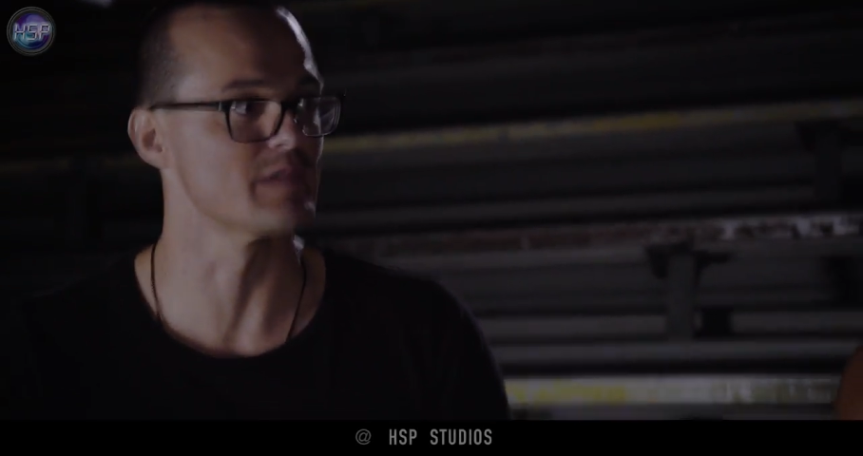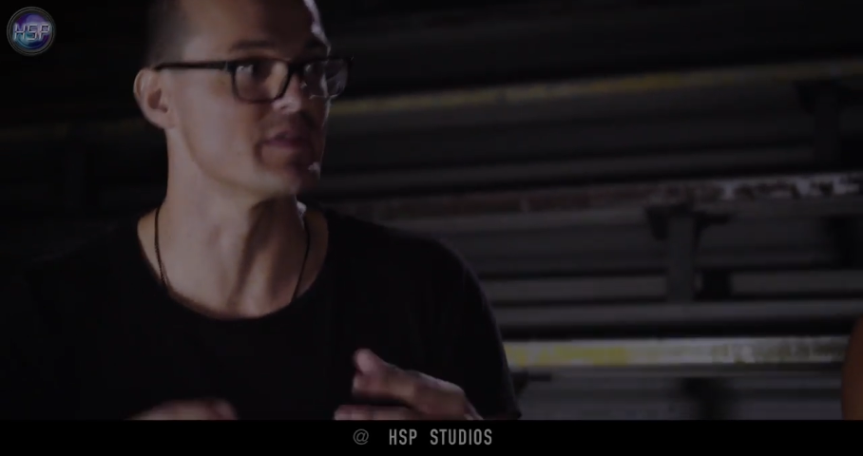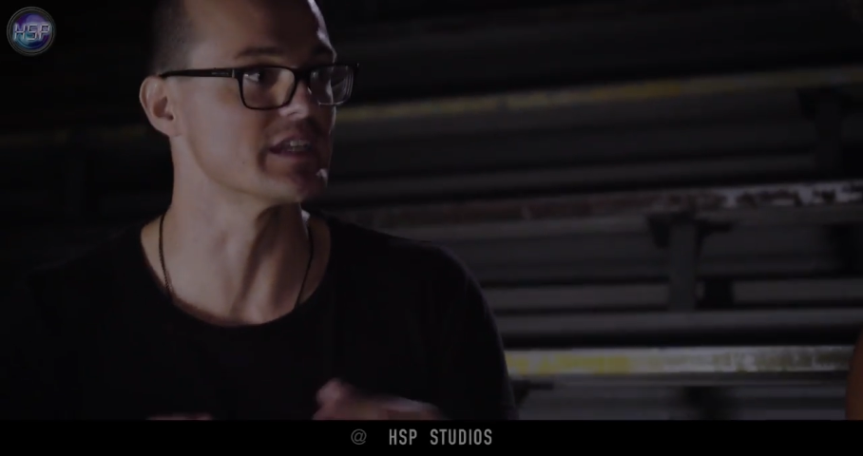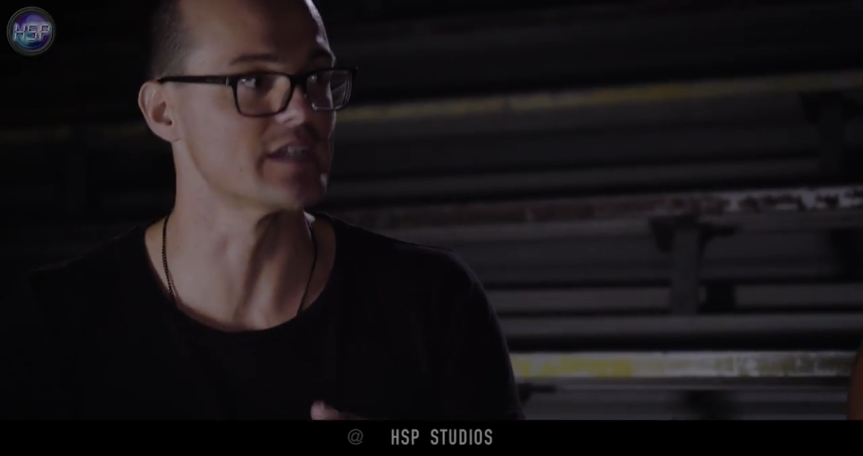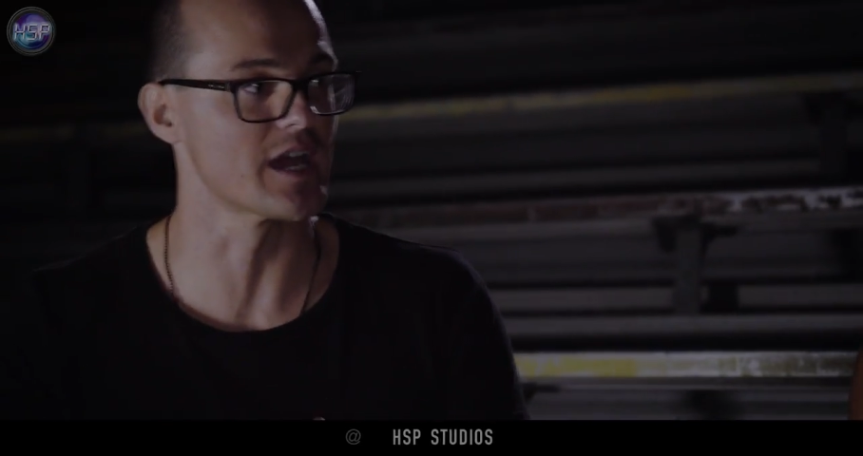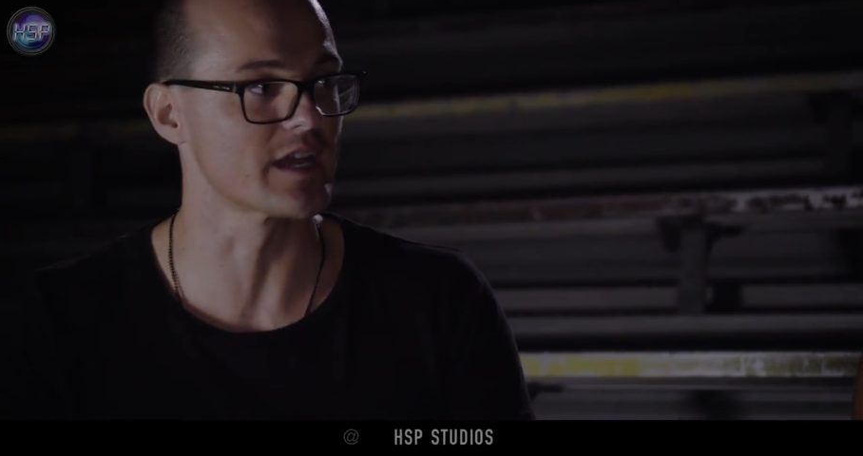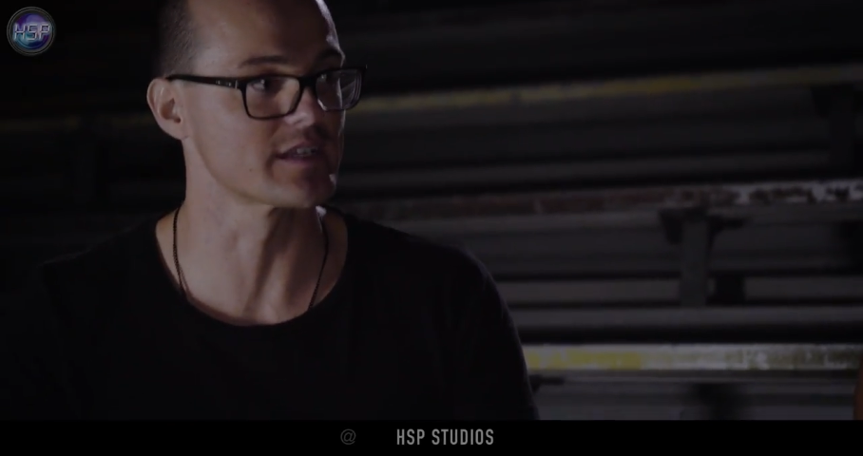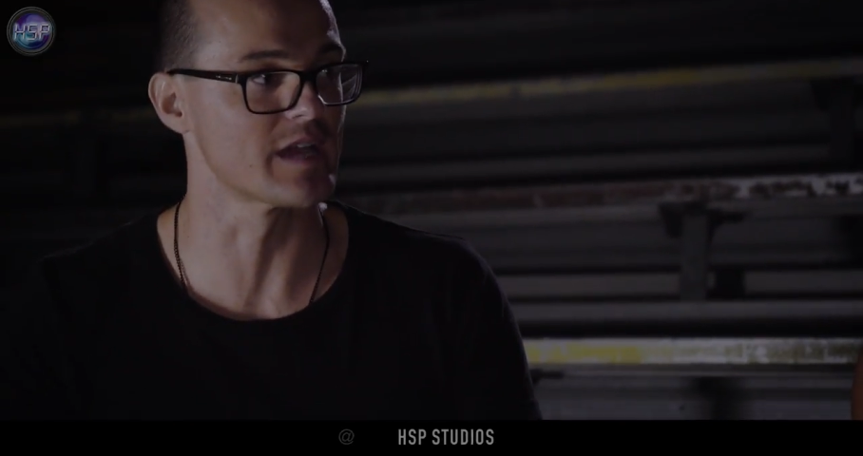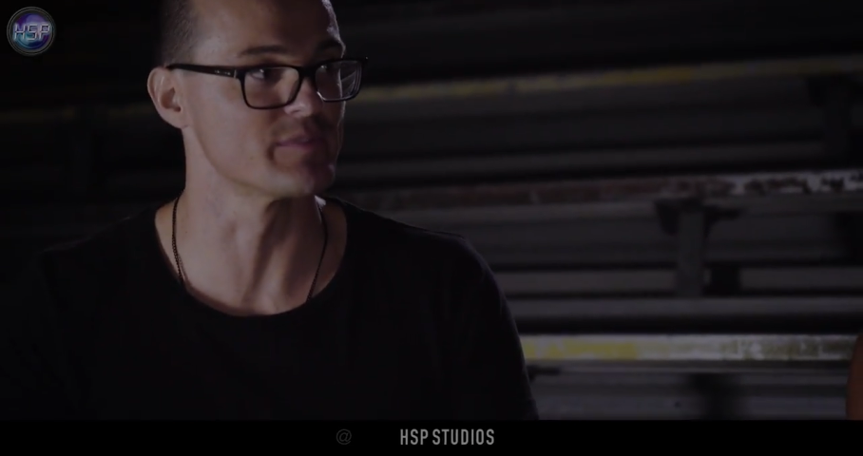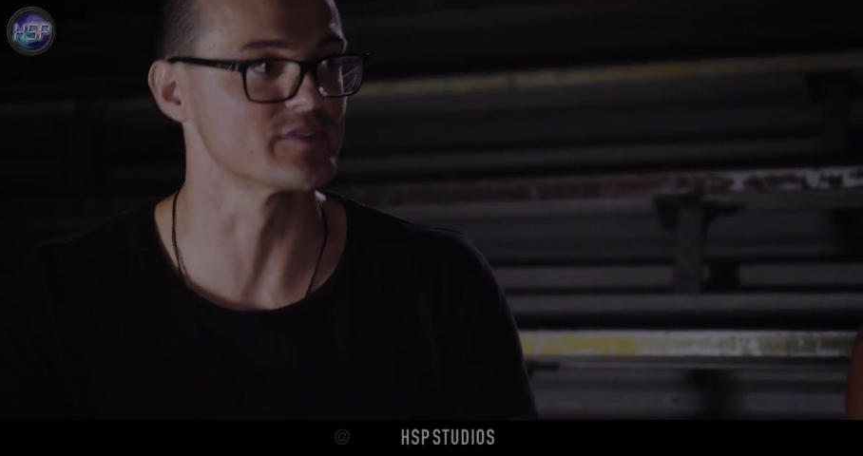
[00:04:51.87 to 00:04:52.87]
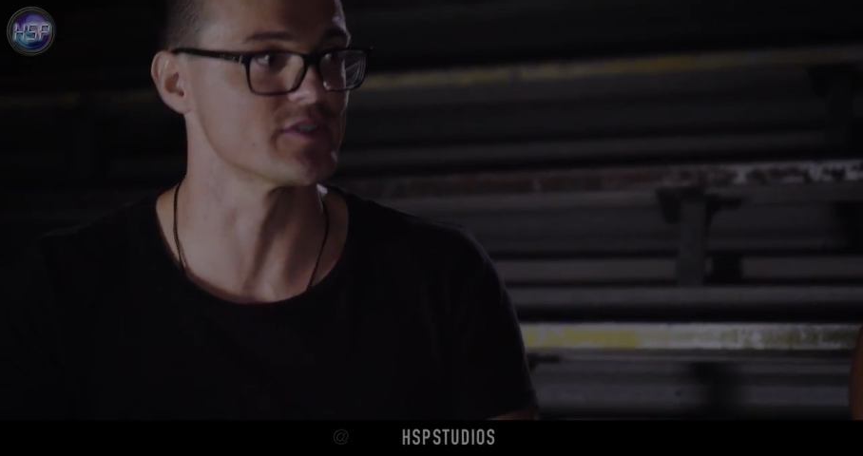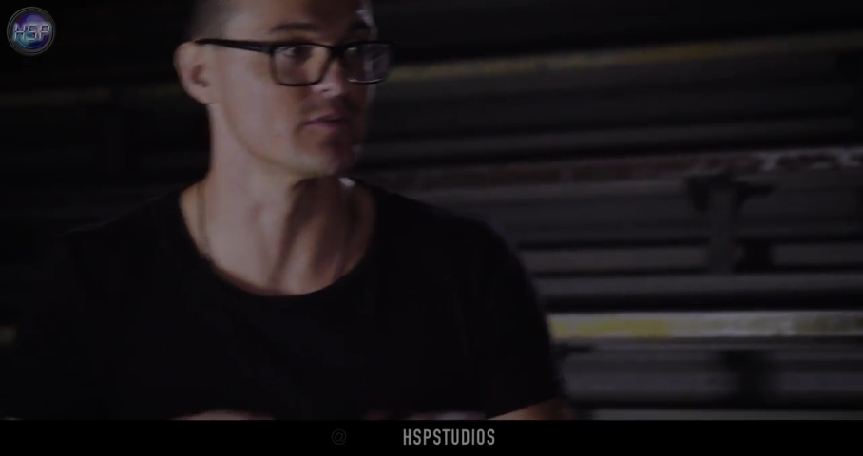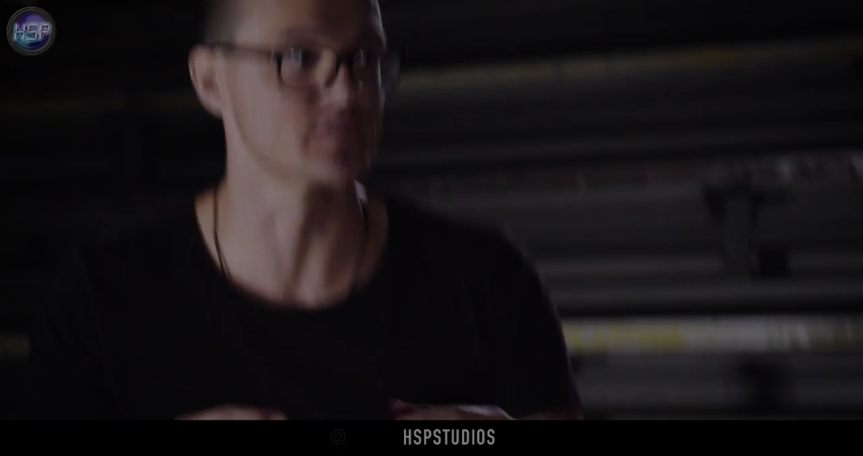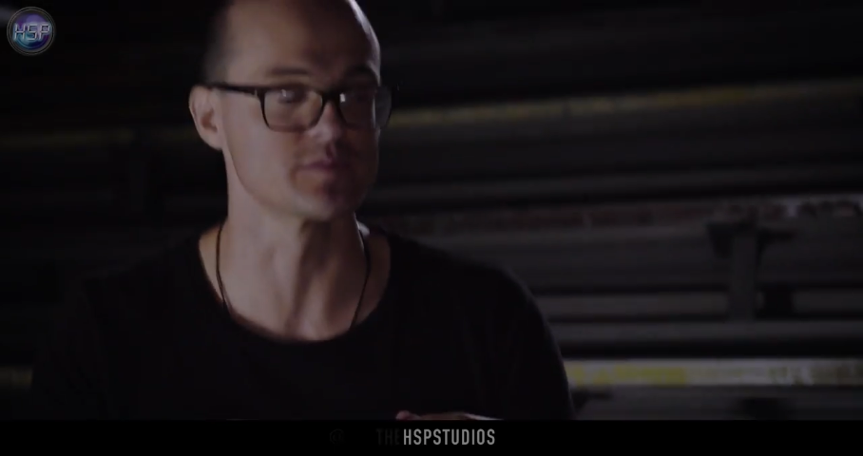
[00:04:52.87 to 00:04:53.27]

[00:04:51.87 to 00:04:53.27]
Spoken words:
that mini doc episode,